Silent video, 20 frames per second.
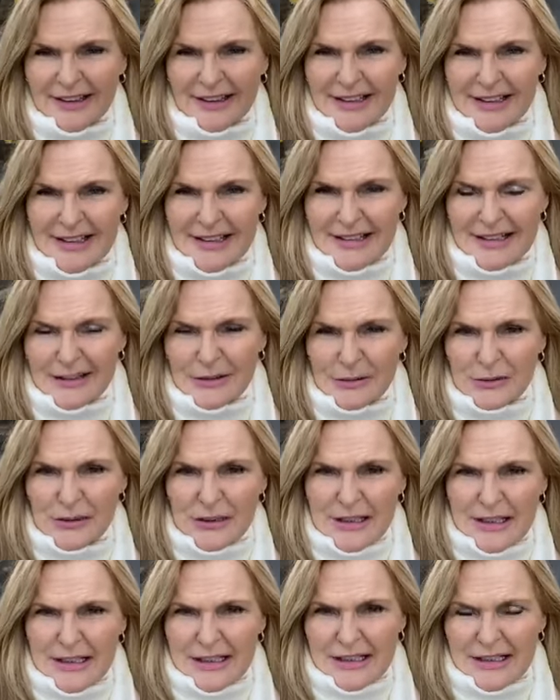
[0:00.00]
There's
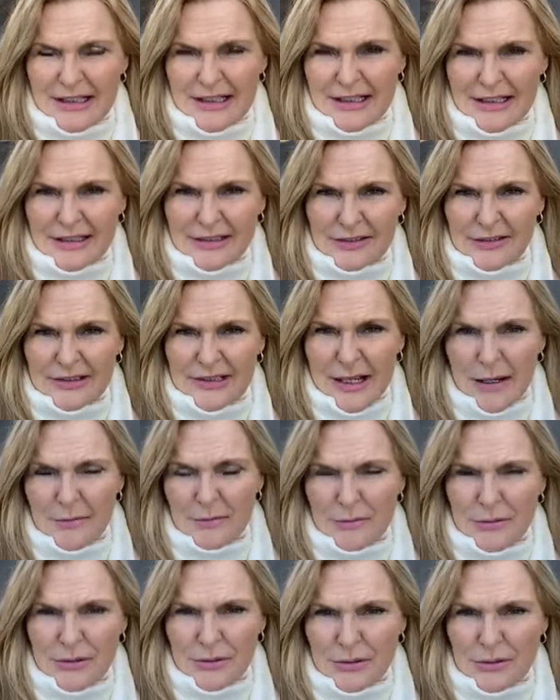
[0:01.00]
a little
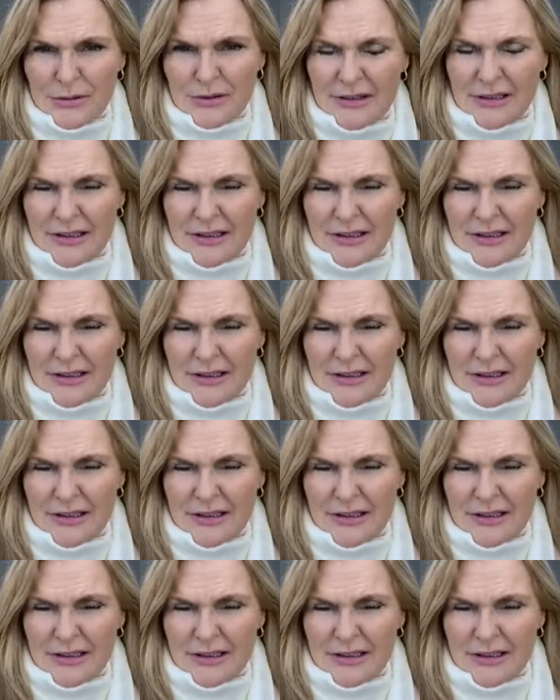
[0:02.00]
temple